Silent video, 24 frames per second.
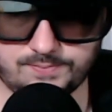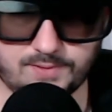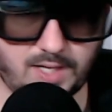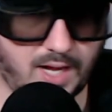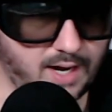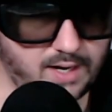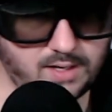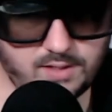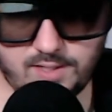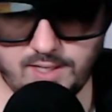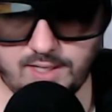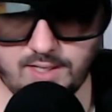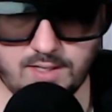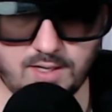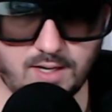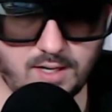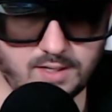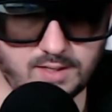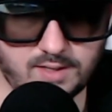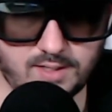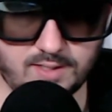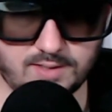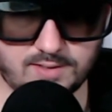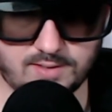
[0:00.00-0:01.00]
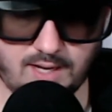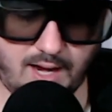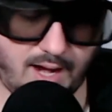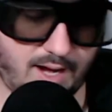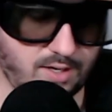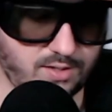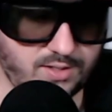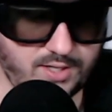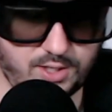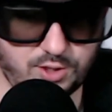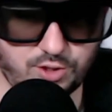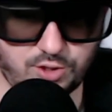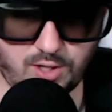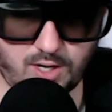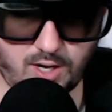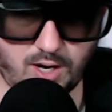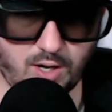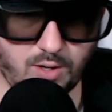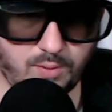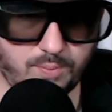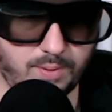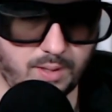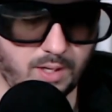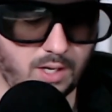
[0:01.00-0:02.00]
I don't need none of this. I don't need your
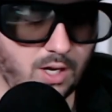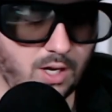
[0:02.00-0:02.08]
help.